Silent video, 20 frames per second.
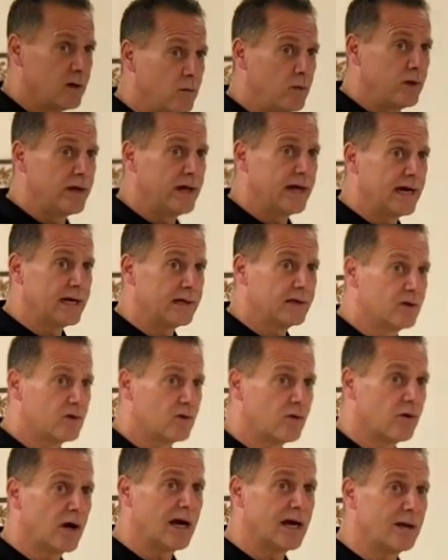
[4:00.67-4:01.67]
we had
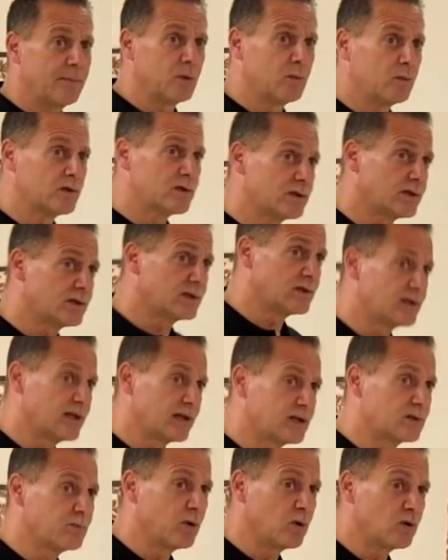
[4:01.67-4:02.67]
crime. It was the
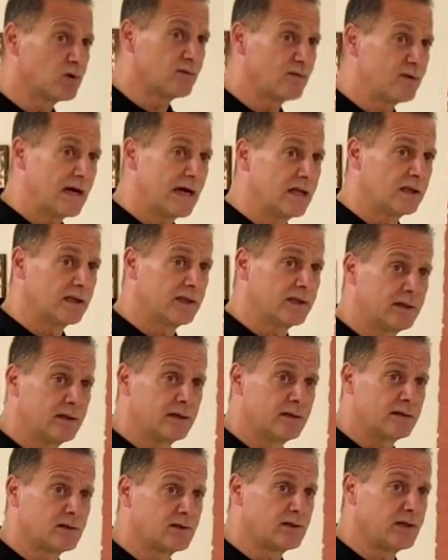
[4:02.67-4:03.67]
6th most
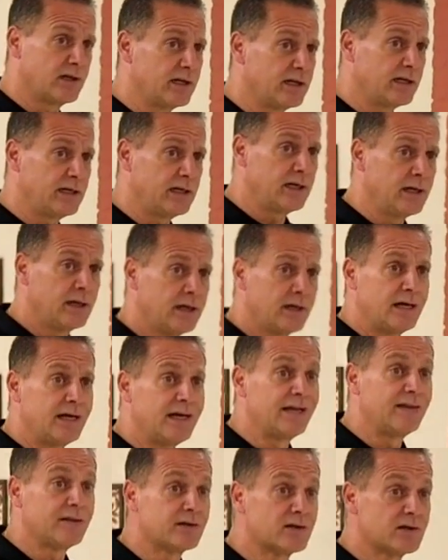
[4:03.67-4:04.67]
violent city
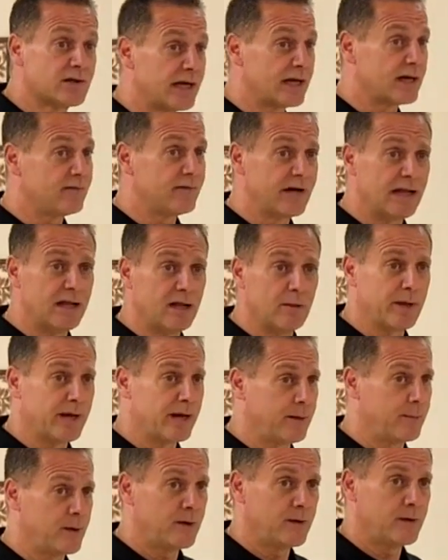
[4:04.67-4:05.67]
in the state of
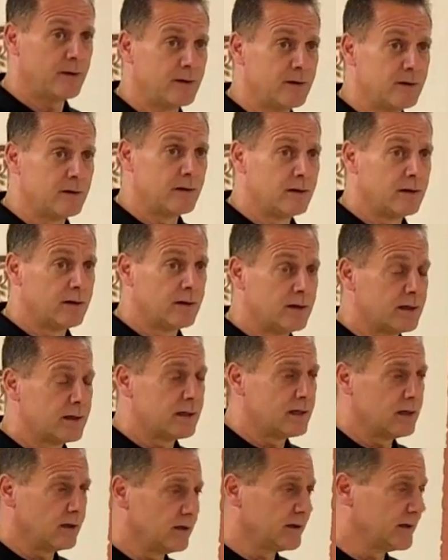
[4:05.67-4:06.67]
Alabama.
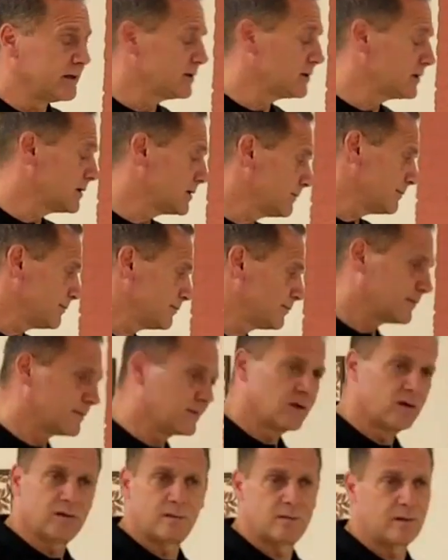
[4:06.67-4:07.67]
Killings
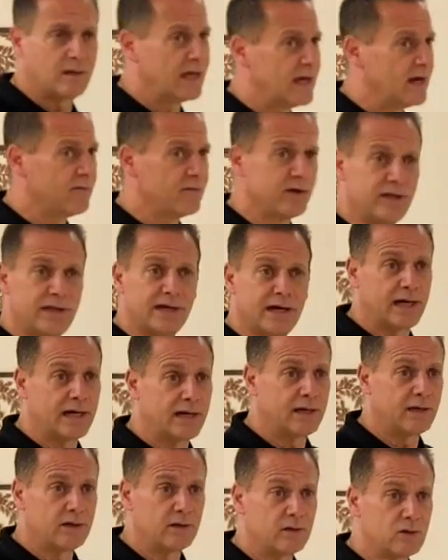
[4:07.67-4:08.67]
every
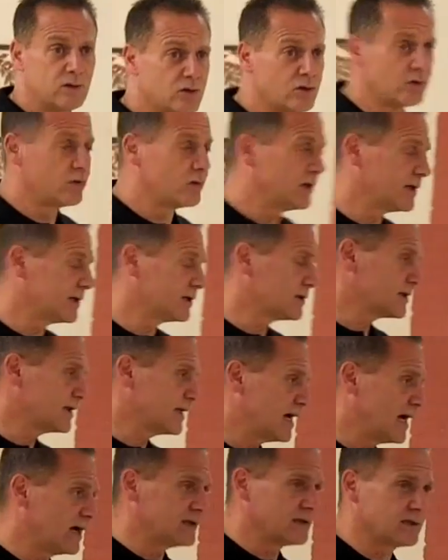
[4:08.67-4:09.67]
day. Shootings
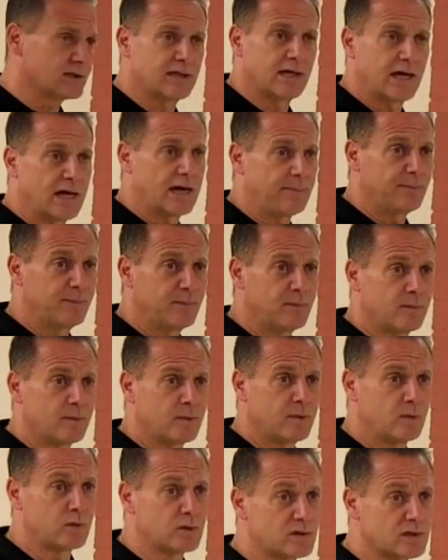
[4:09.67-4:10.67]
non-stop.
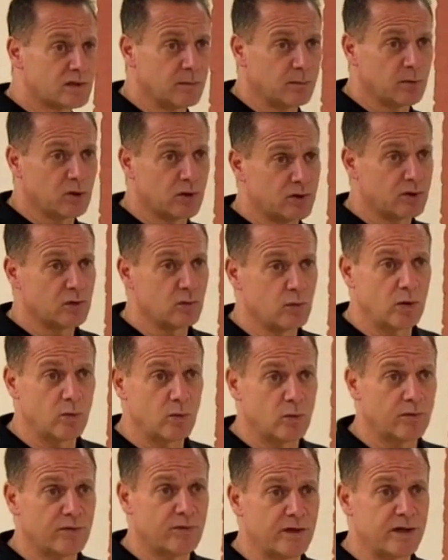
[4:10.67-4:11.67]
It was similar to what
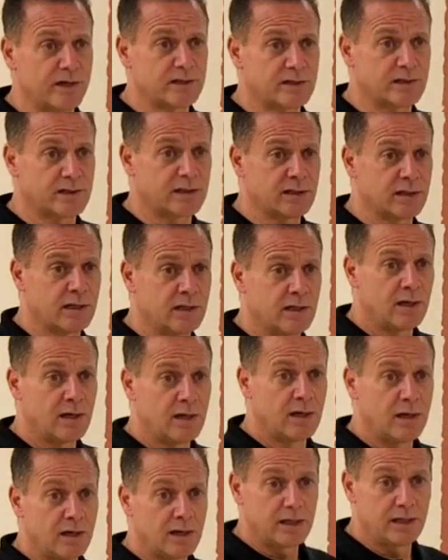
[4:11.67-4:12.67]
we're facing
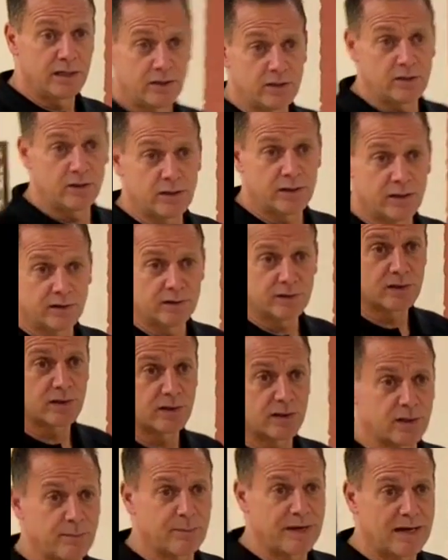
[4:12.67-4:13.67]
here in the
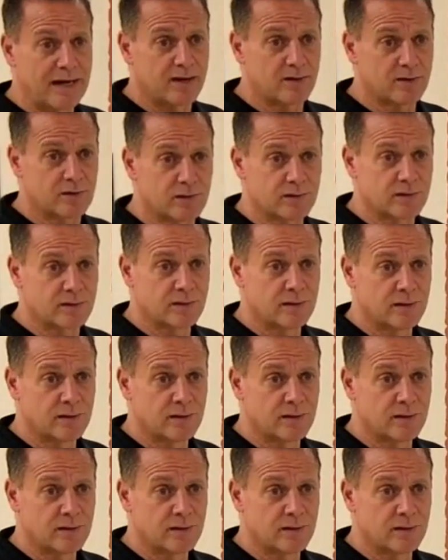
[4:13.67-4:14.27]
city of Paterson.